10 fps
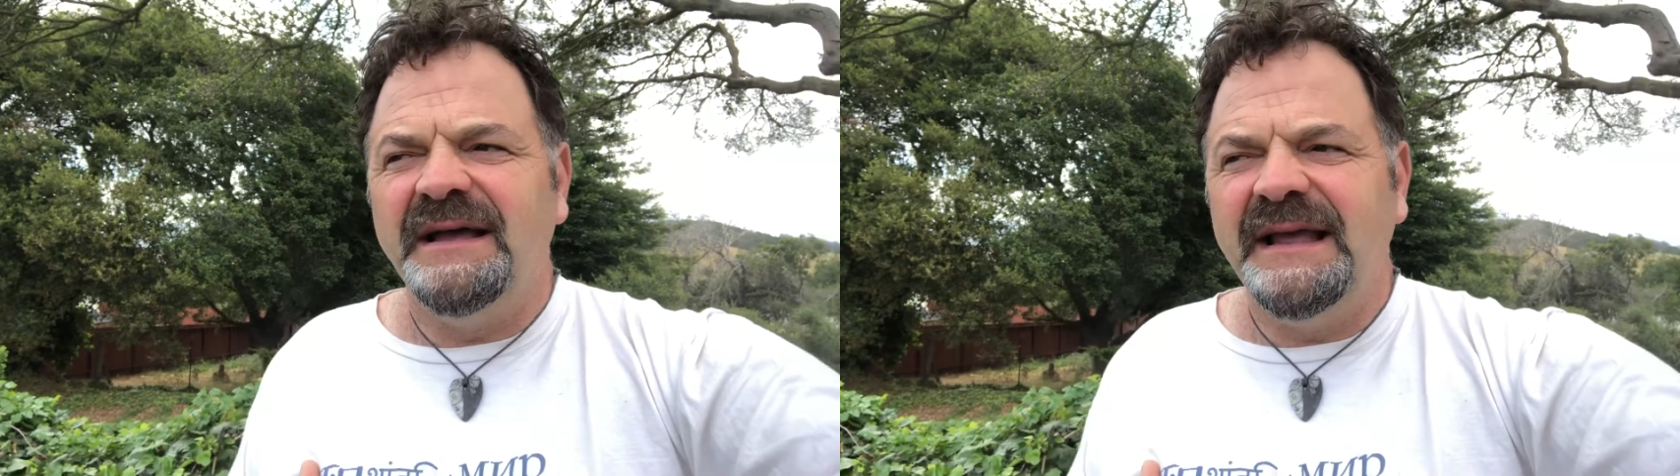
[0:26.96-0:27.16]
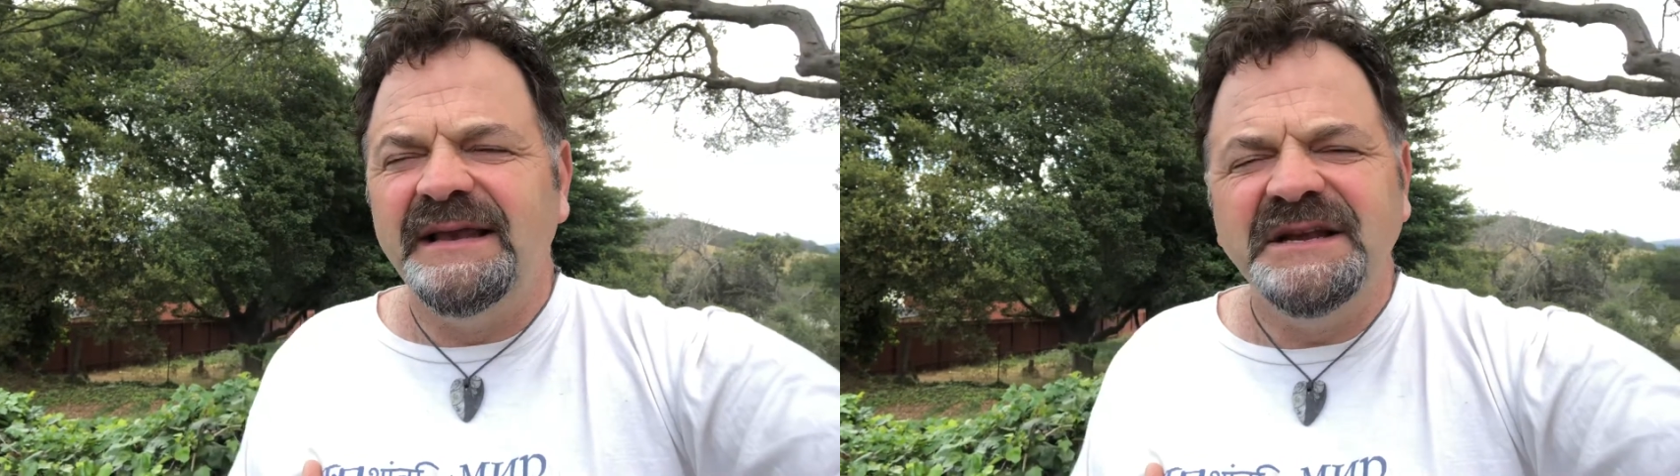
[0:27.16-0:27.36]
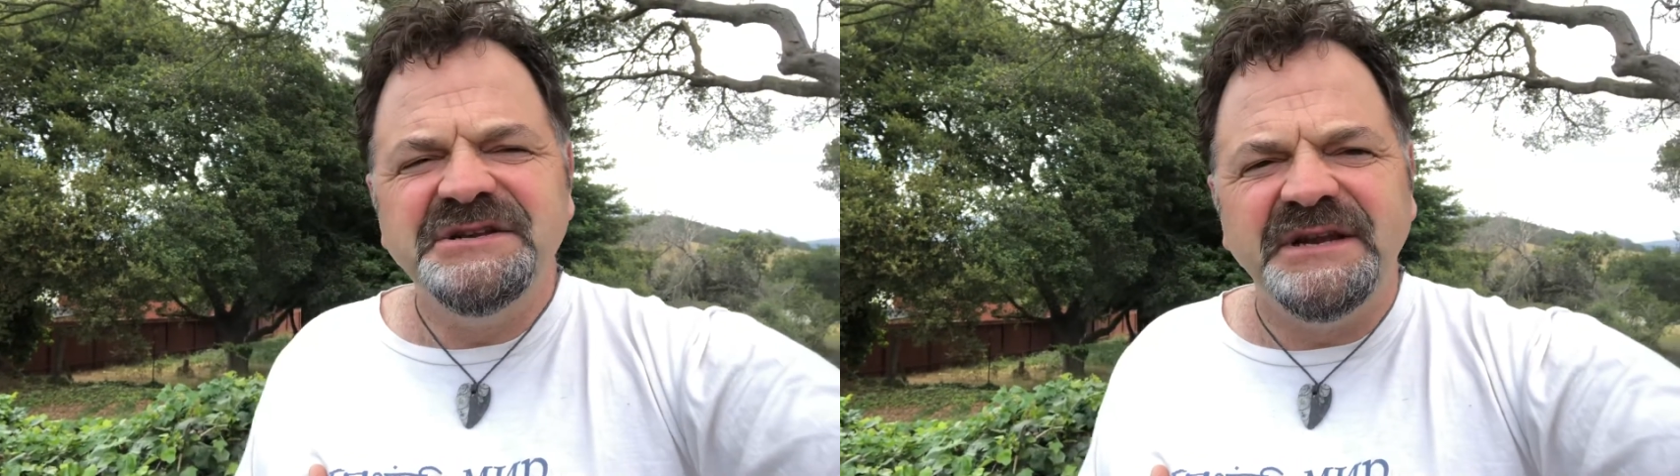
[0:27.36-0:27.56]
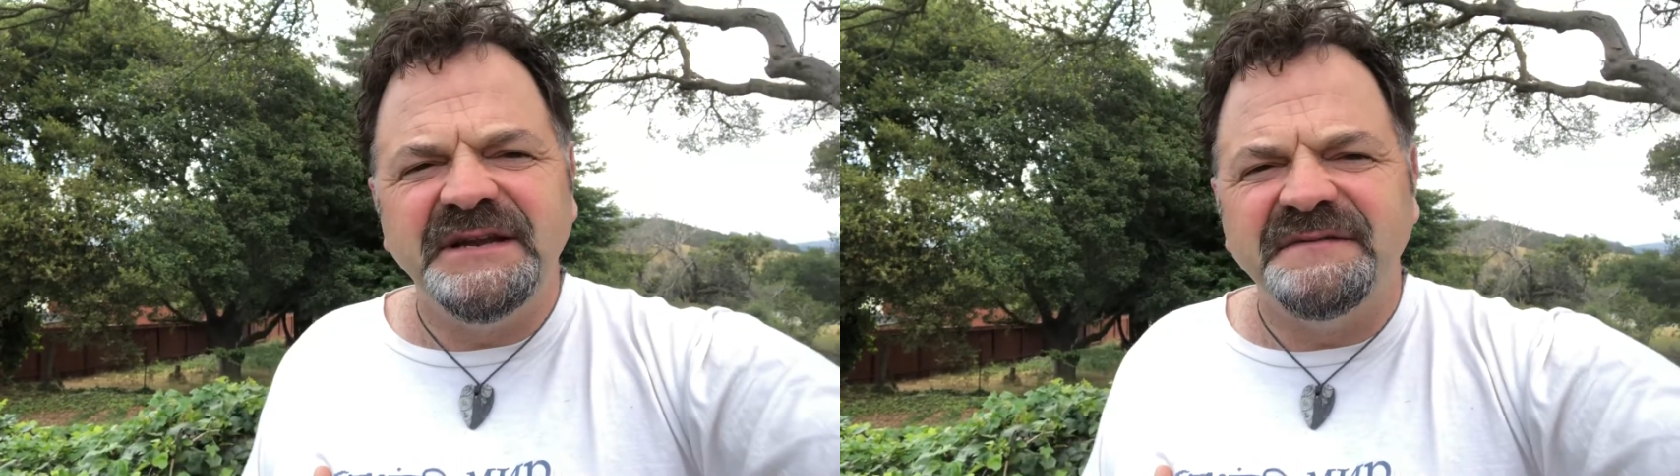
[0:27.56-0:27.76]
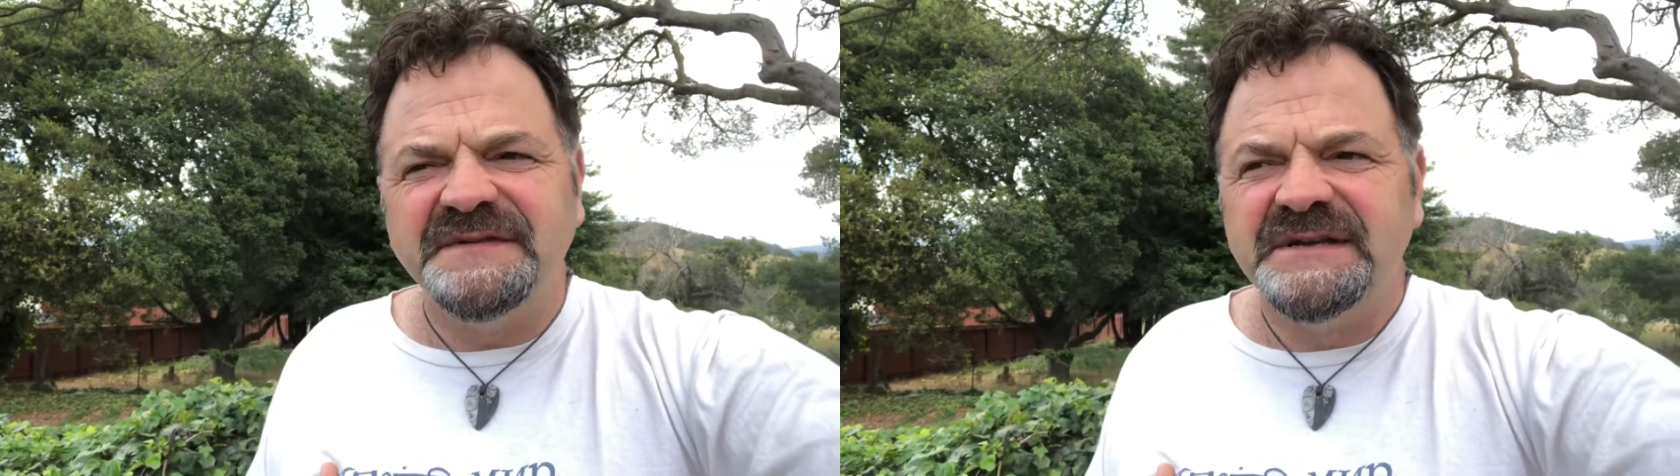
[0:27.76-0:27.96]

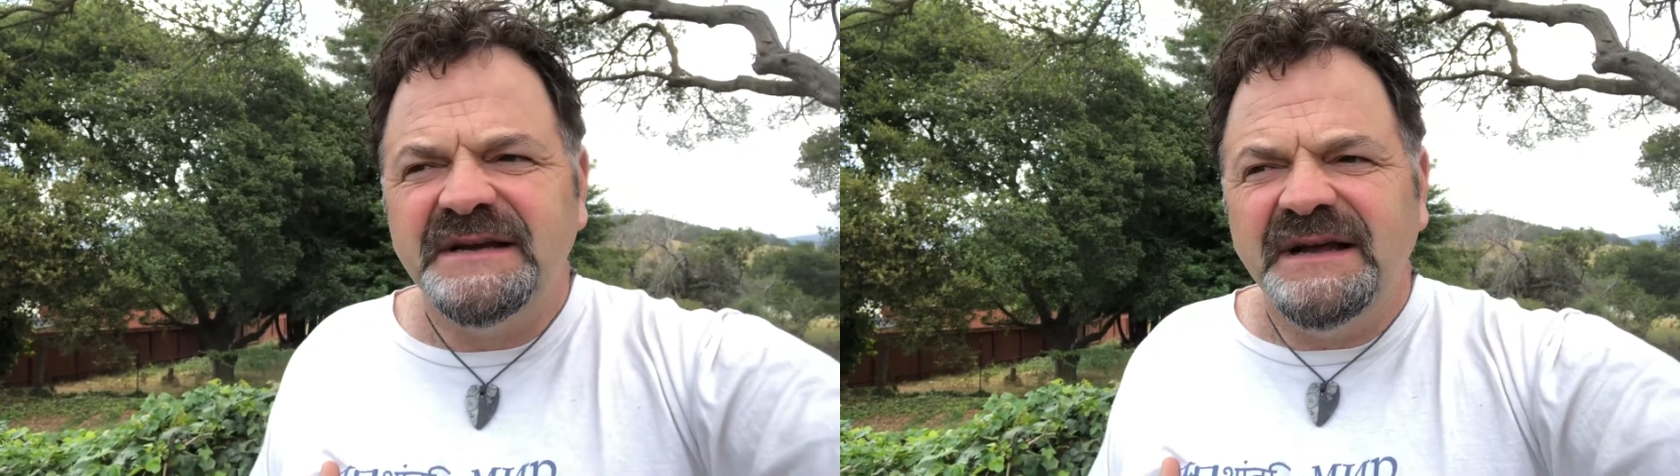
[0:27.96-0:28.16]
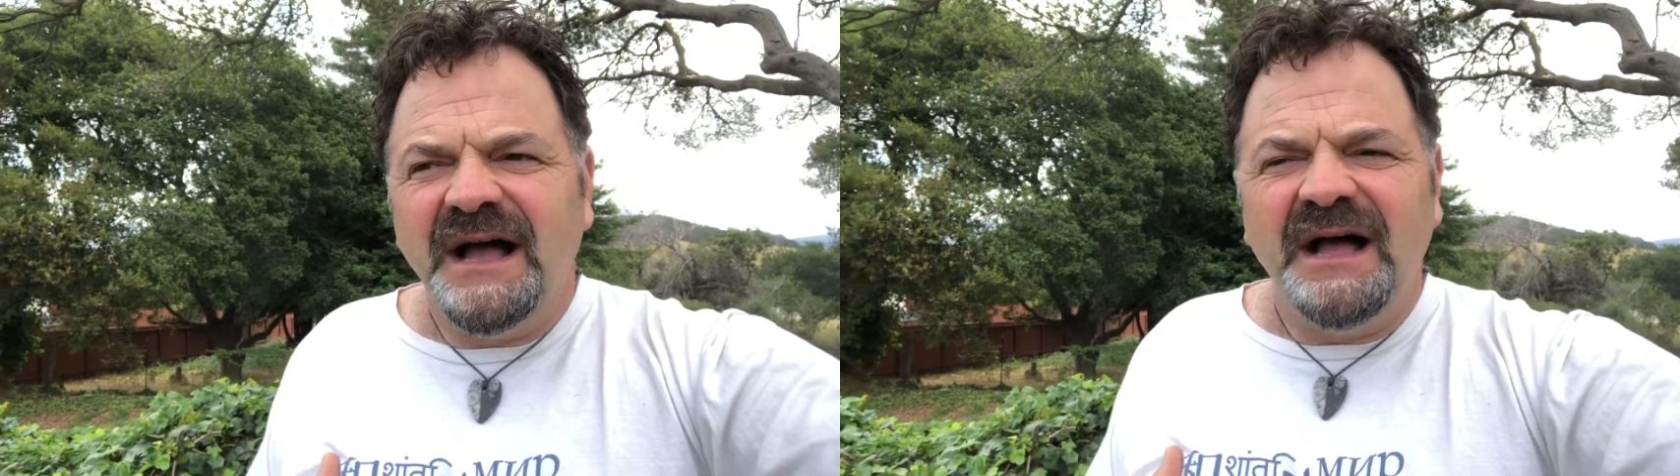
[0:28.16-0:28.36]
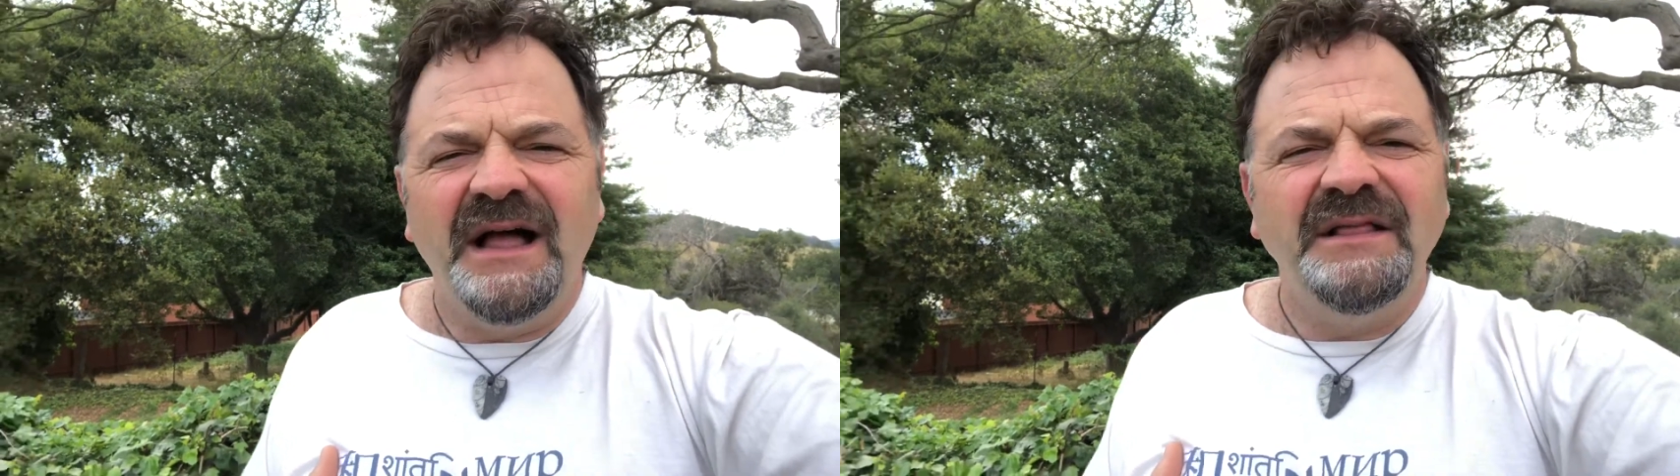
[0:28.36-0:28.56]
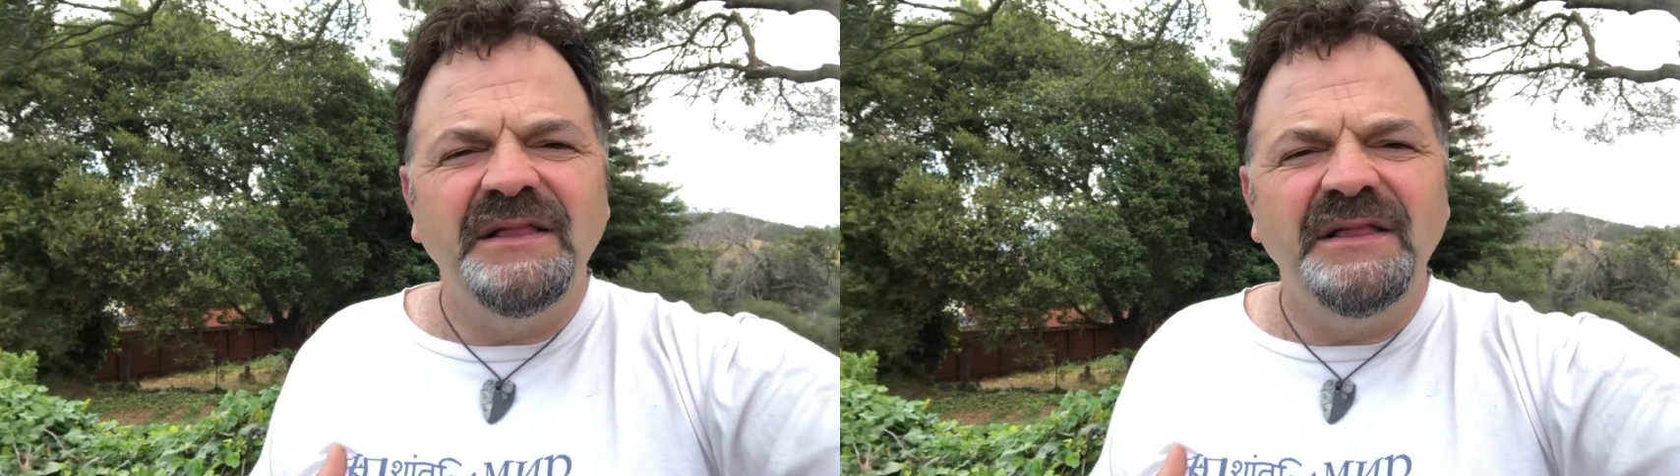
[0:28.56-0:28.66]
initiatives. A